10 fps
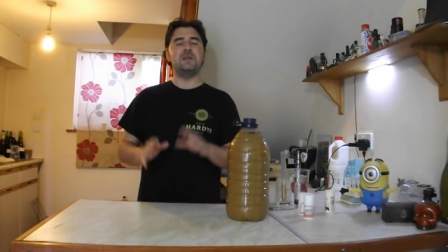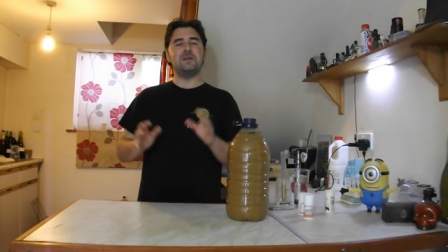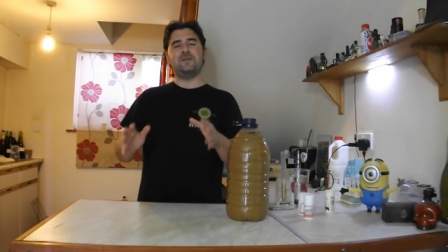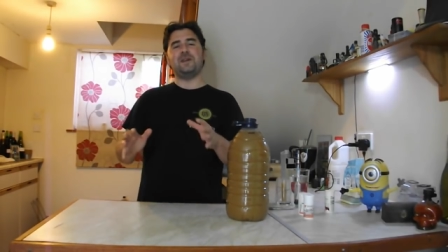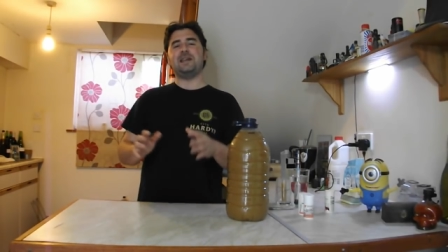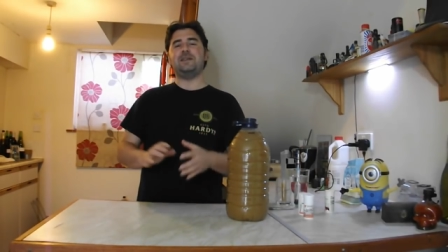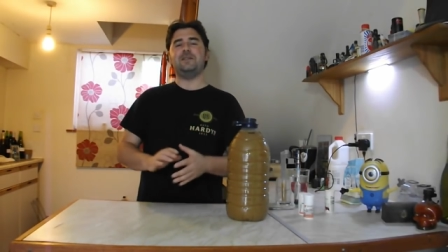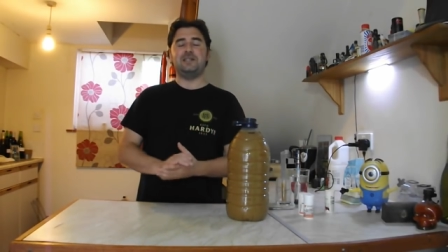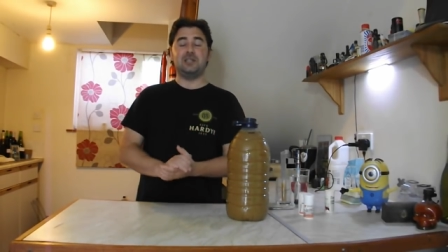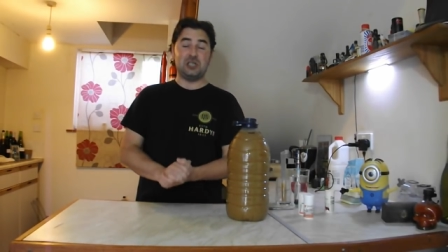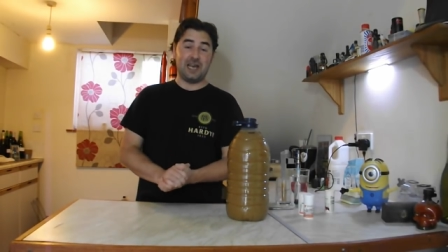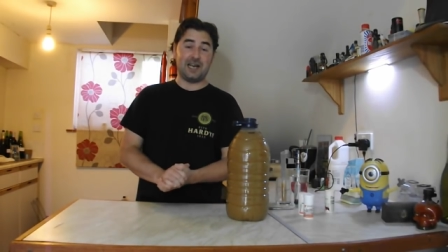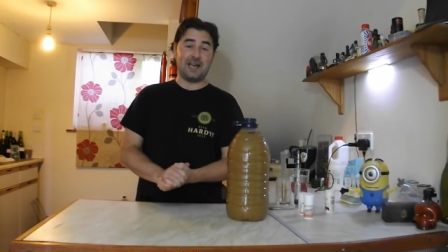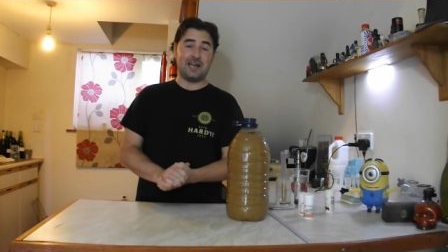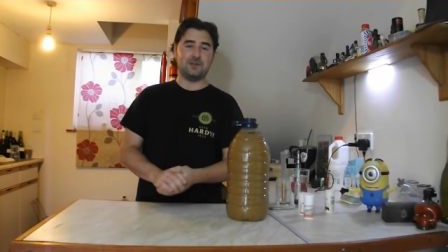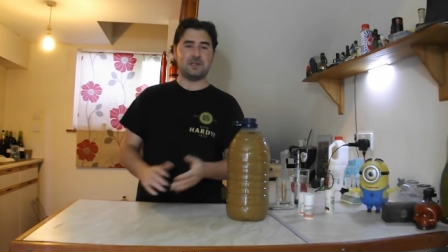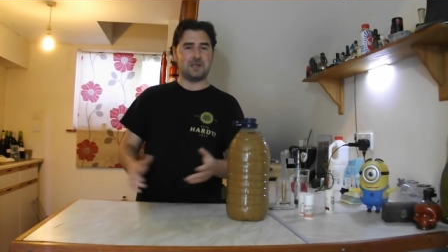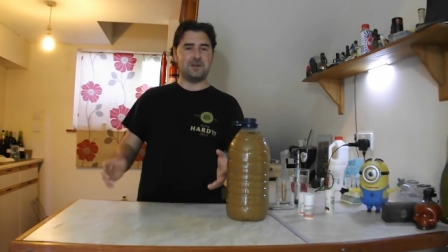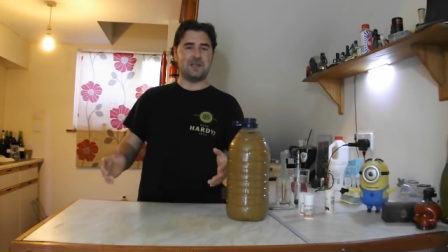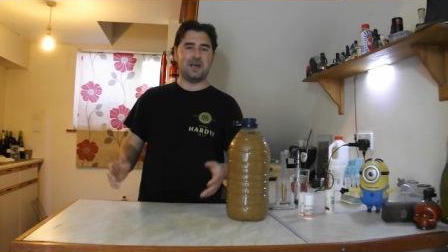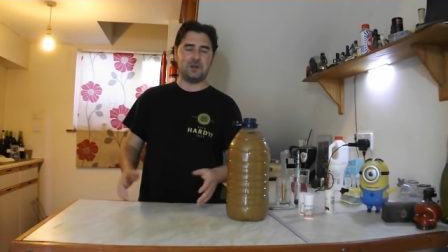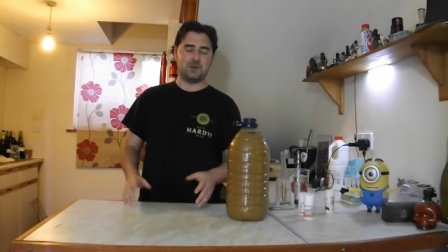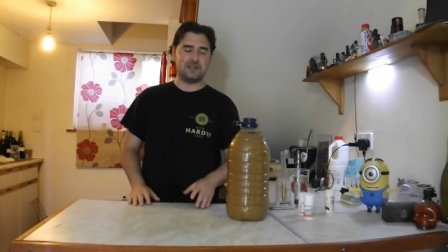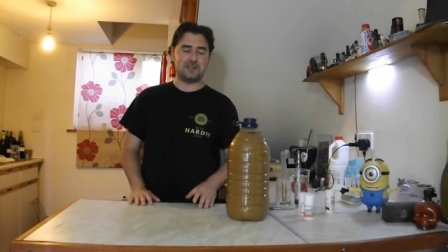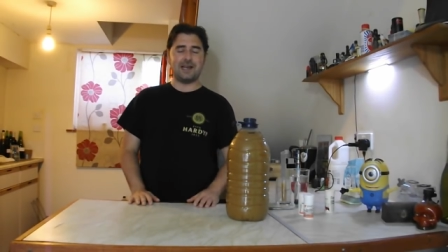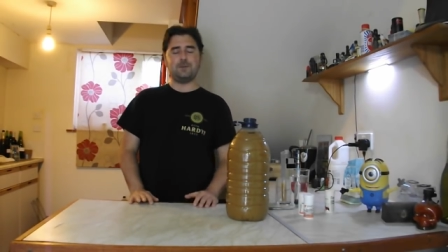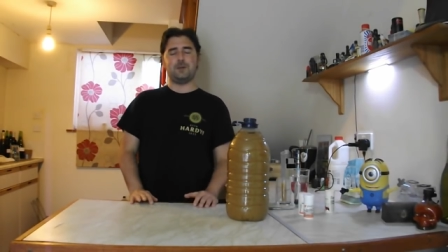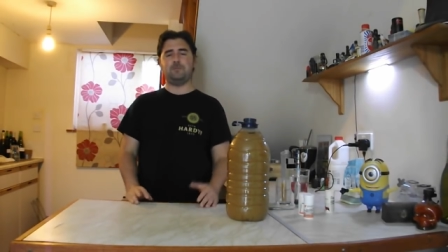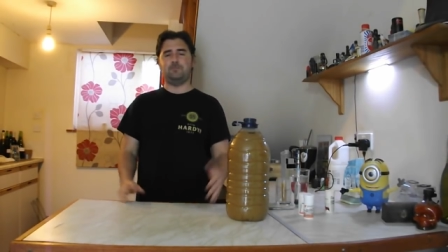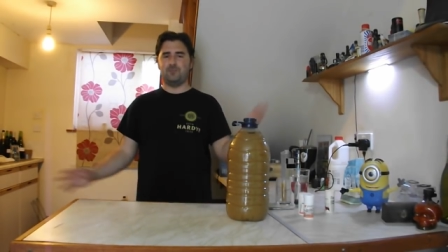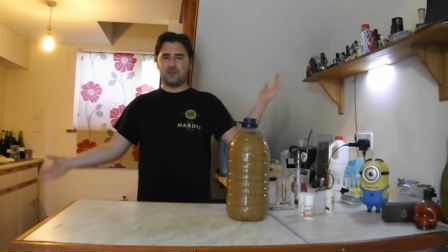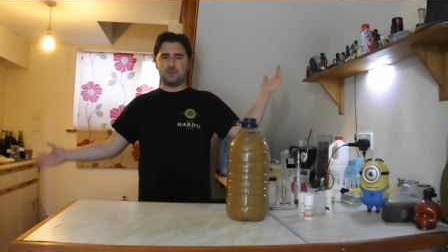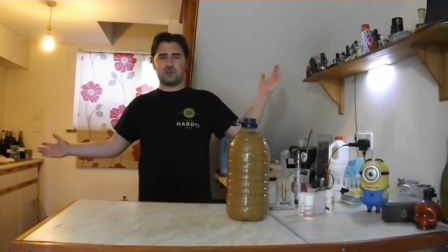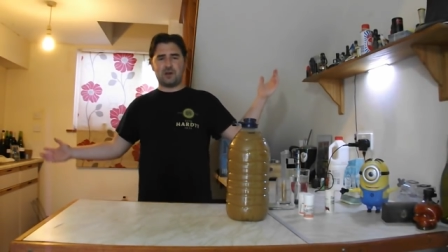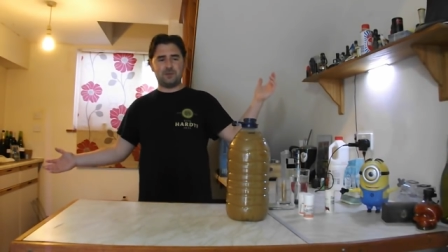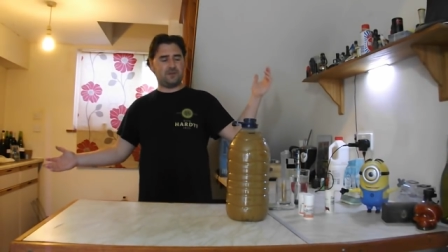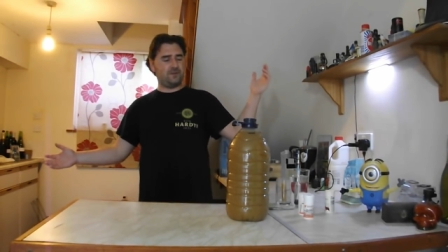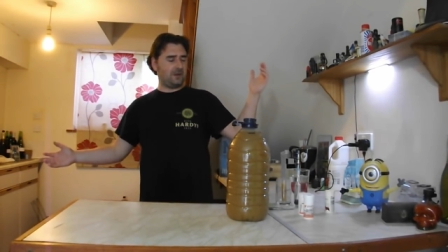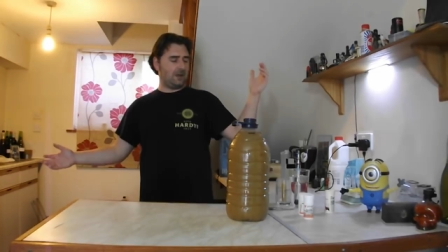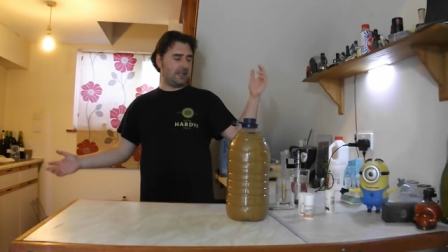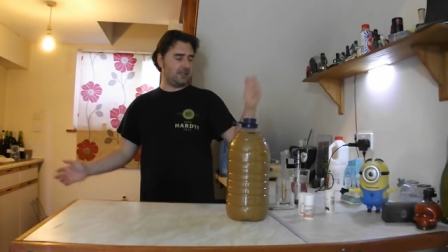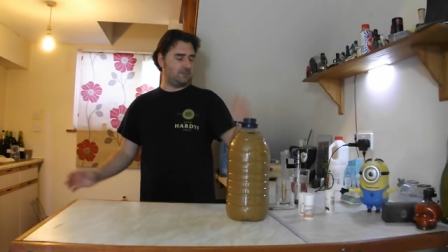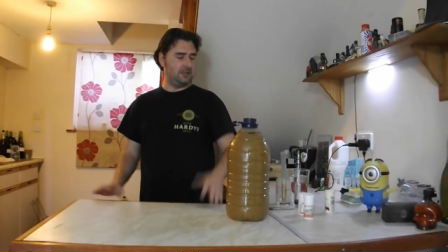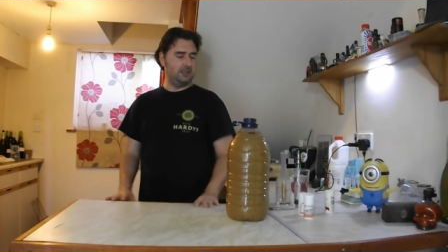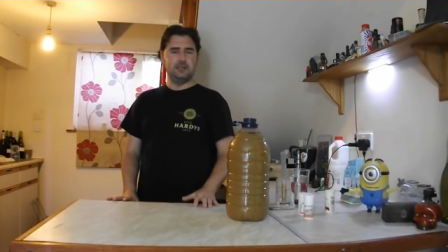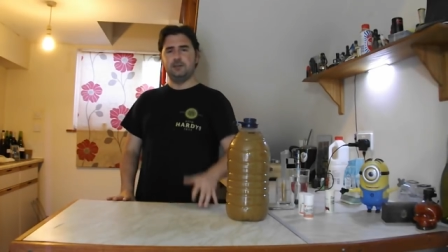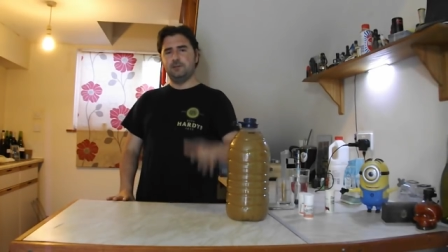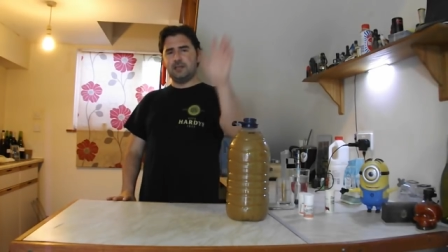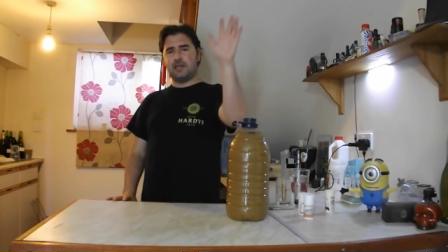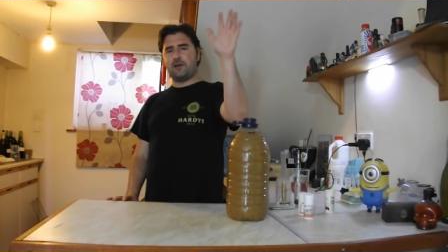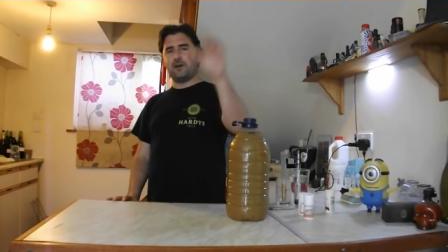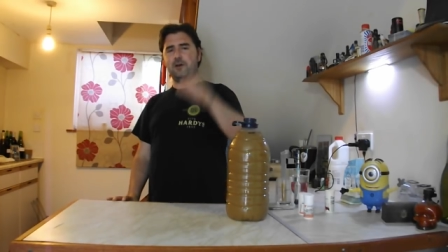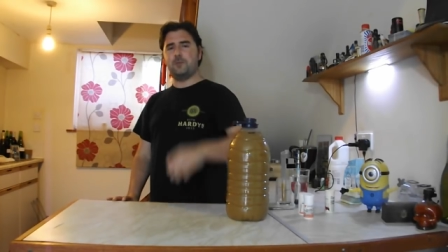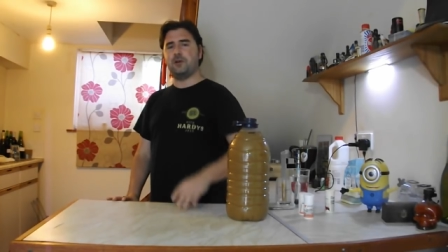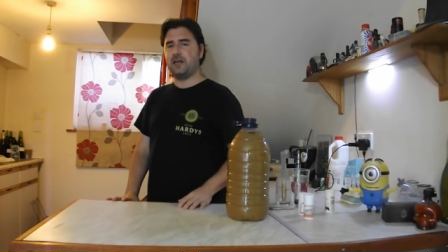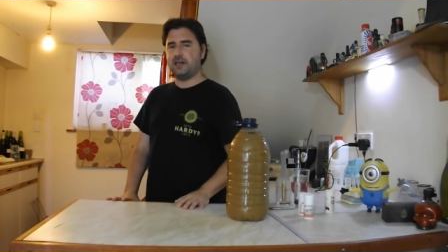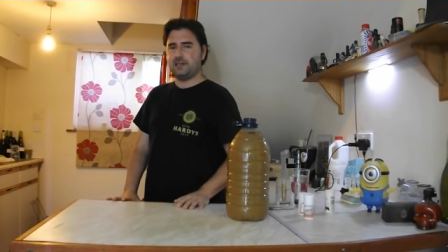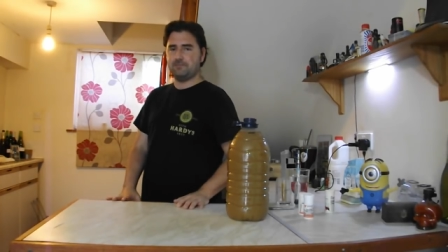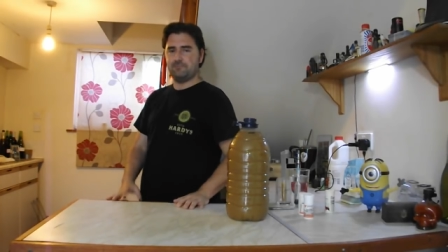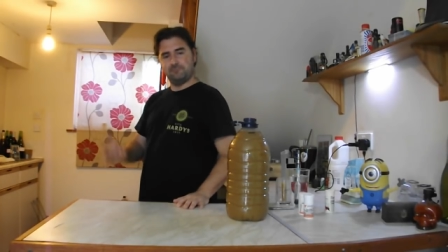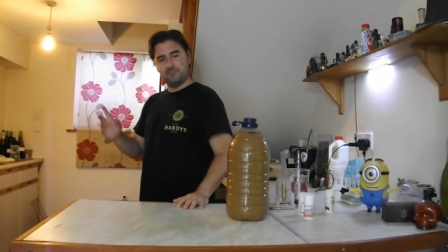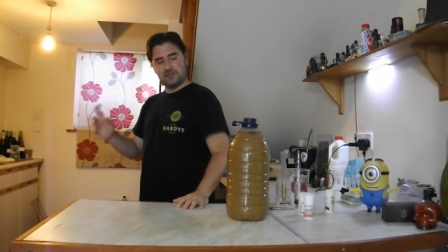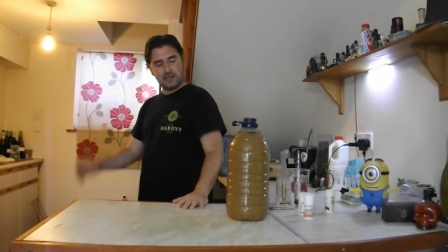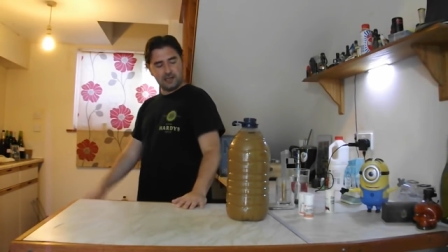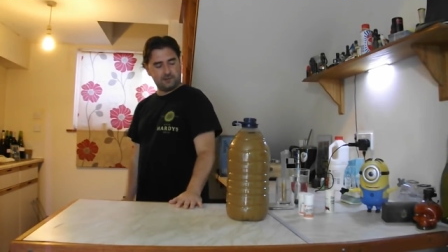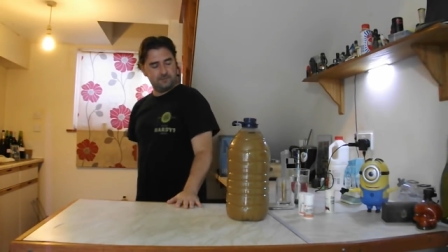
Don't forget to check out some of the other ones, and, well, subscribe if you feel like it. Carry on homebrewing, guys. See you later.